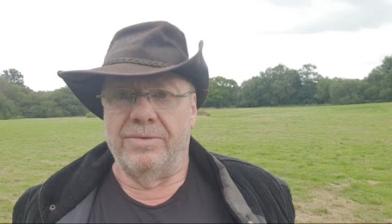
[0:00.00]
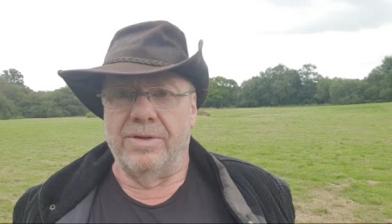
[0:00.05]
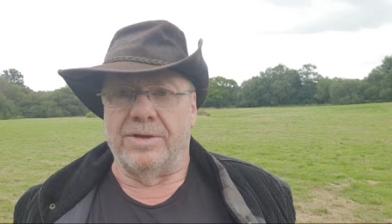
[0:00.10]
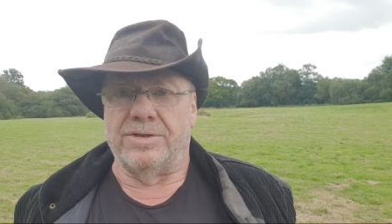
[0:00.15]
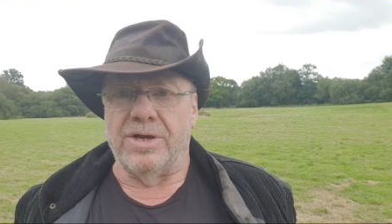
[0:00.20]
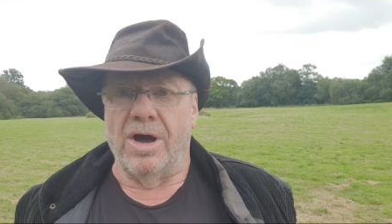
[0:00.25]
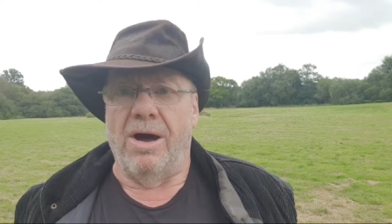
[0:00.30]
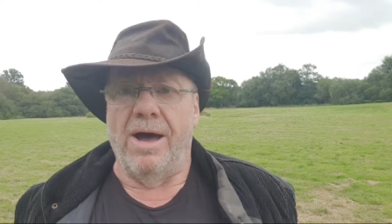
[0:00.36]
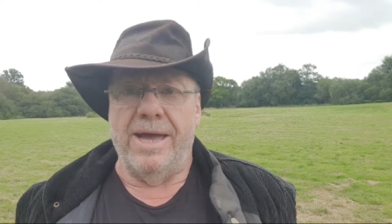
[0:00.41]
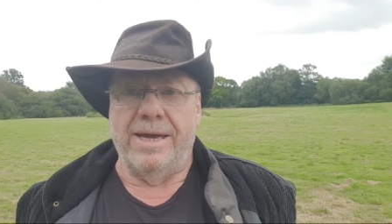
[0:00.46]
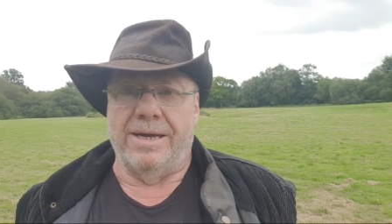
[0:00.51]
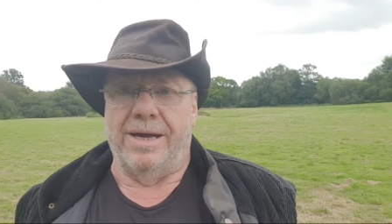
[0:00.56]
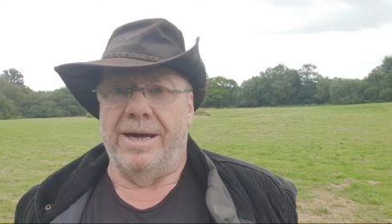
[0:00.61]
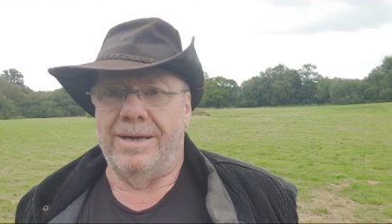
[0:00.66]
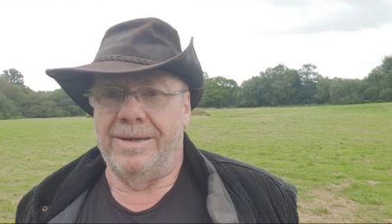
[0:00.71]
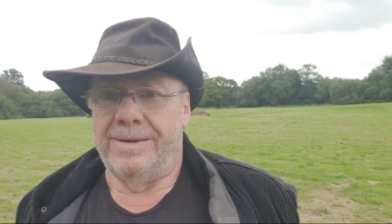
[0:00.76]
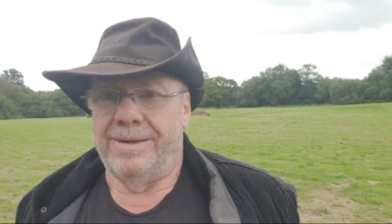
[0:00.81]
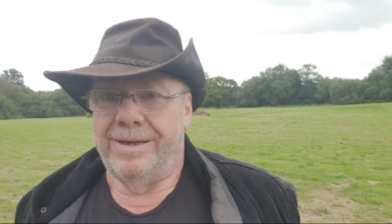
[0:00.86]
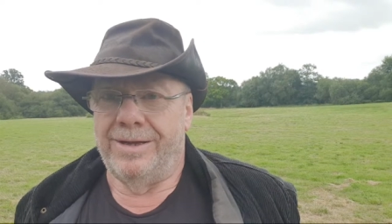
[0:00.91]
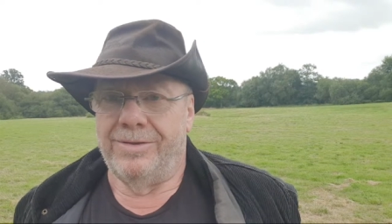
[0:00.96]
the
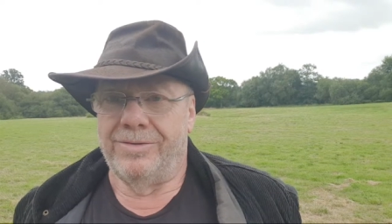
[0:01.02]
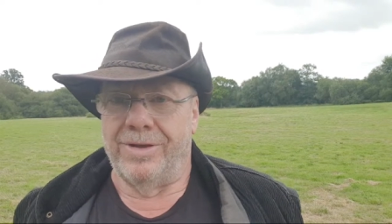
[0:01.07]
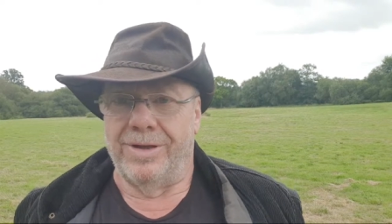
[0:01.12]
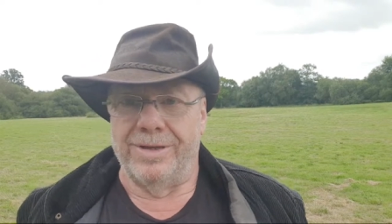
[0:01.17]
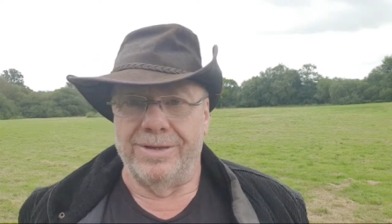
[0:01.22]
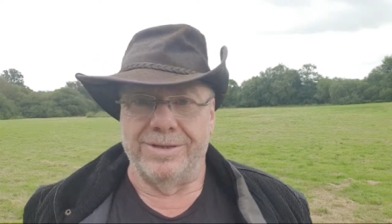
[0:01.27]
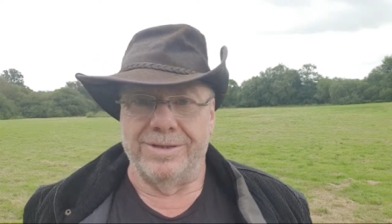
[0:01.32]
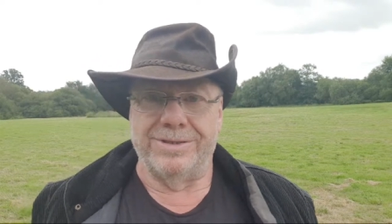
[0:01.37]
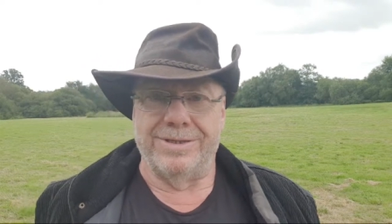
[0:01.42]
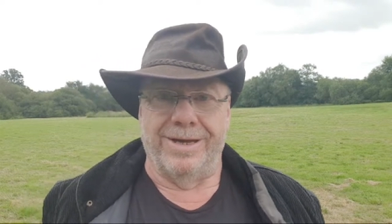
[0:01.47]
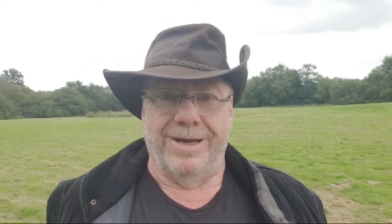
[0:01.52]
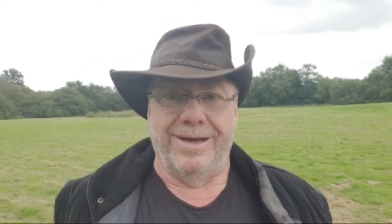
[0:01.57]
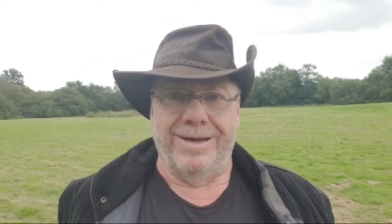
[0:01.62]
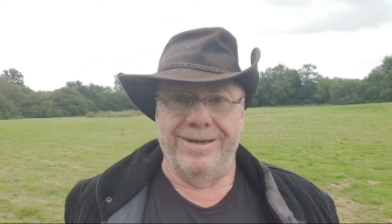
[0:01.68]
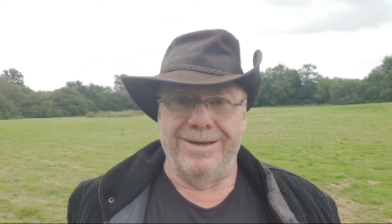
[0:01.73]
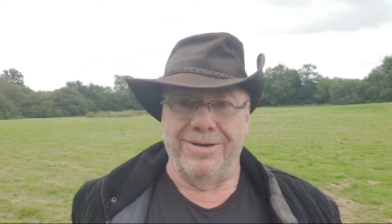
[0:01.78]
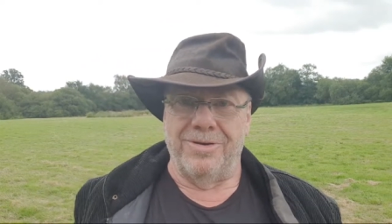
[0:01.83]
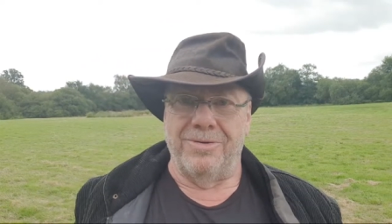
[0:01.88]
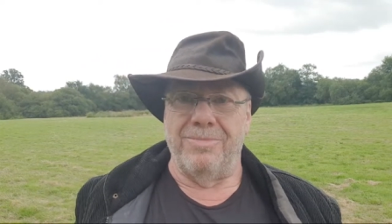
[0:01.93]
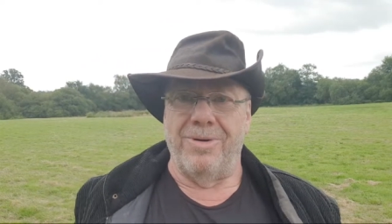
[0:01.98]
tiger
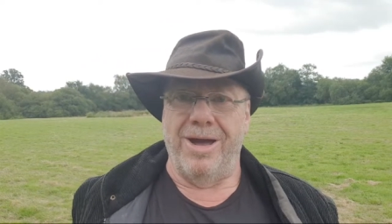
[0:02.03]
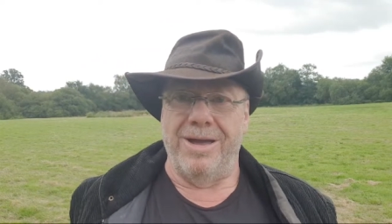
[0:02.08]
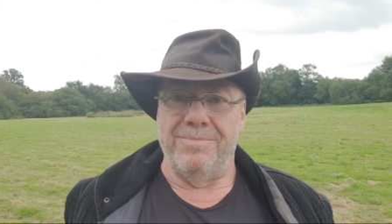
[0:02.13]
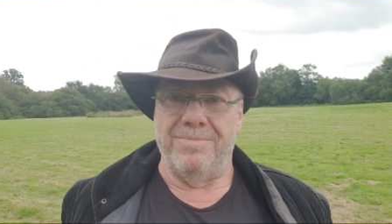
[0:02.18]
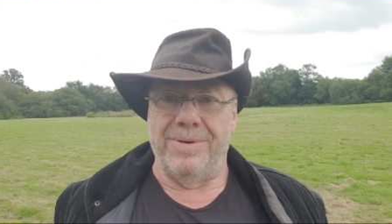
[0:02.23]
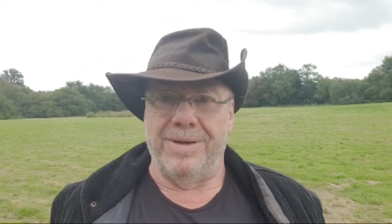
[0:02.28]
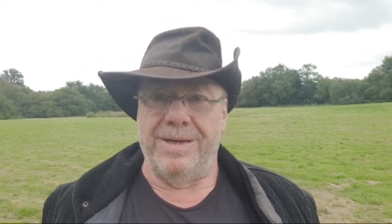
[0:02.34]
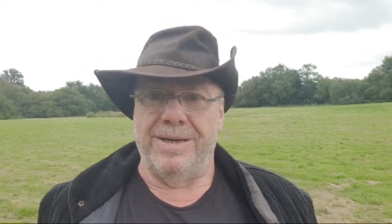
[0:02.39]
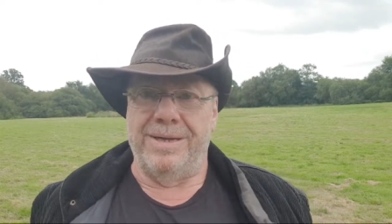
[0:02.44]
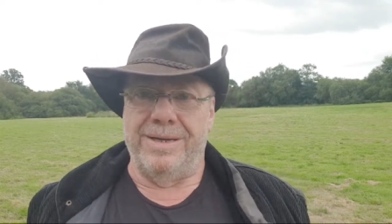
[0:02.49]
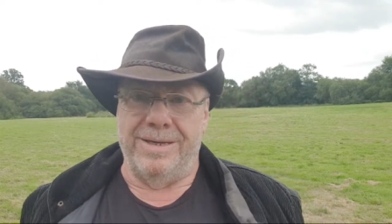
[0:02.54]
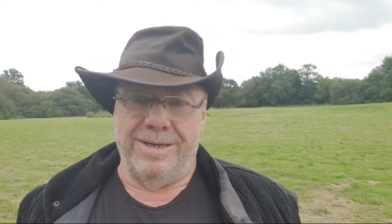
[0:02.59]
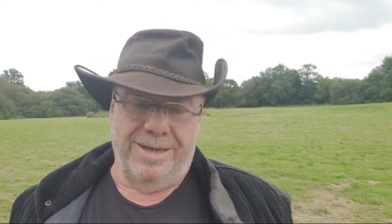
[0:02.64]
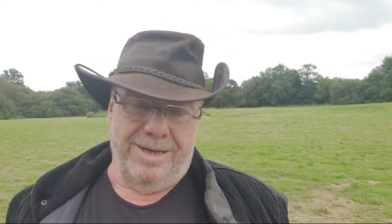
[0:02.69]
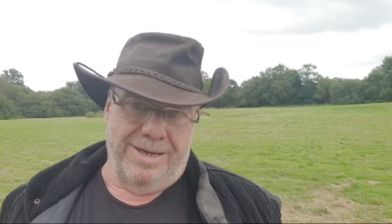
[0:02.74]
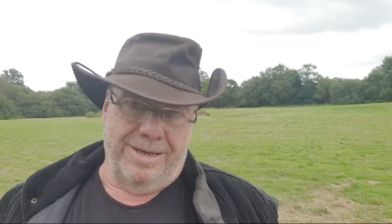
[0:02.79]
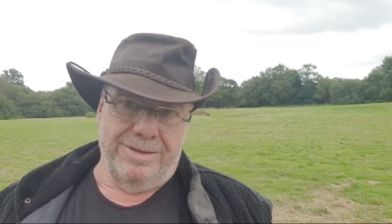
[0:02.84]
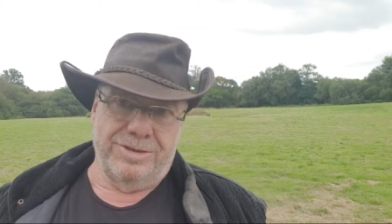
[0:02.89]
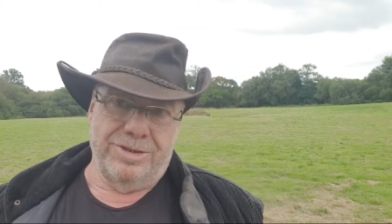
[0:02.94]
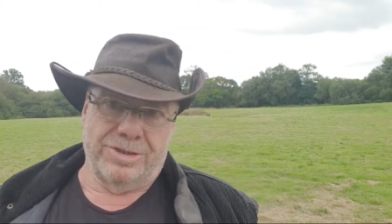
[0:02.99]
that, might be
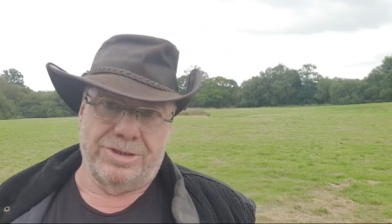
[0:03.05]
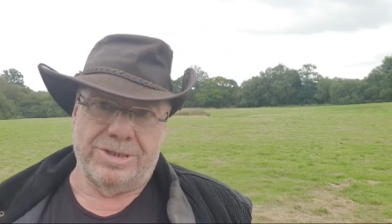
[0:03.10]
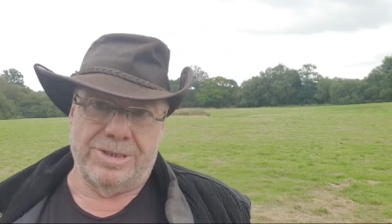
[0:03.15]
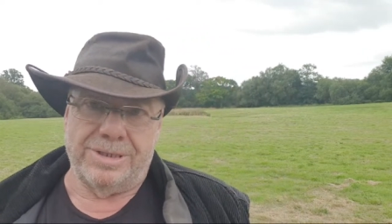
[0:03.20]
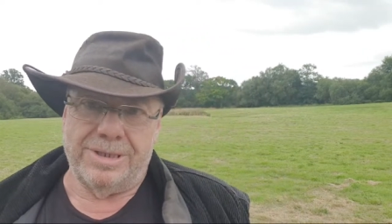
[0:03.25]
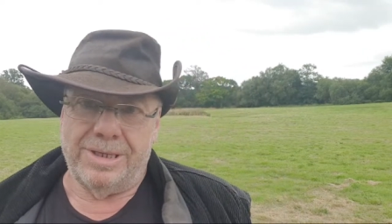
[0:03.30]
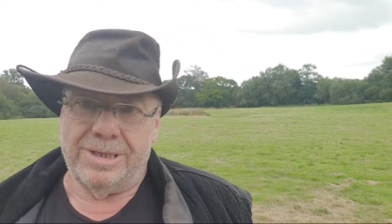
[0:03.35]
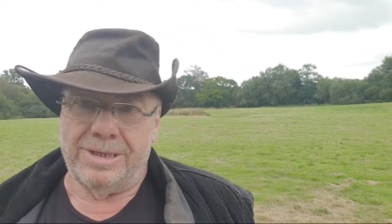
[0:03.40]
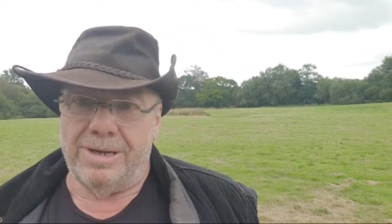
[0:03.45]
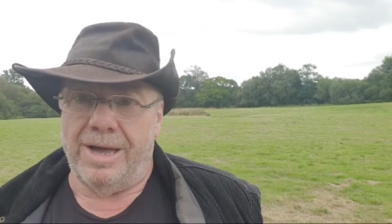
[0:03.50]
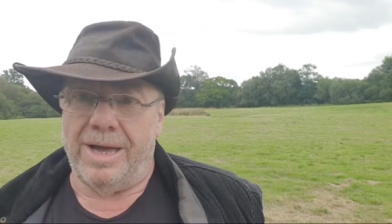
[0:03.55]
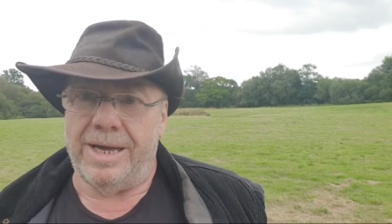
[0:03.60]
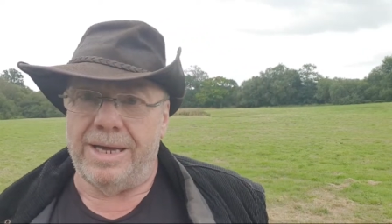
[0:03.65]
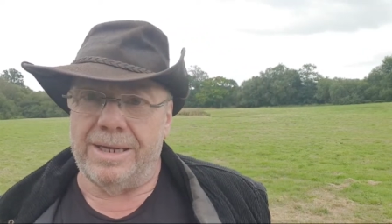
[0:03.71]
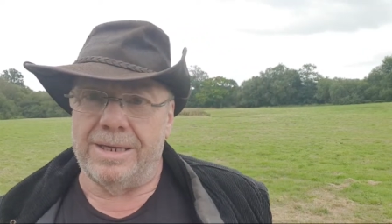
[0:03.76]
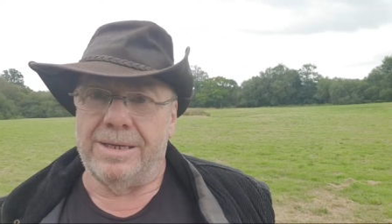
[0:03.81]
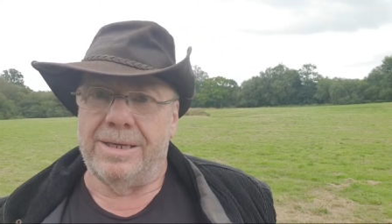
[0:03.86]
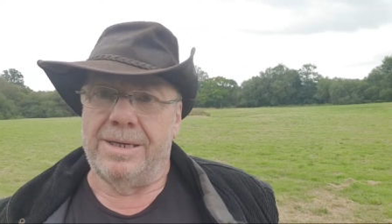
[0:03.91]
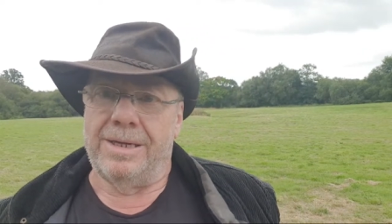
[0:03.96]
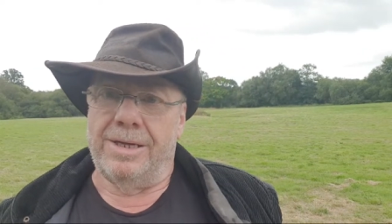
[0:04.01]
just lying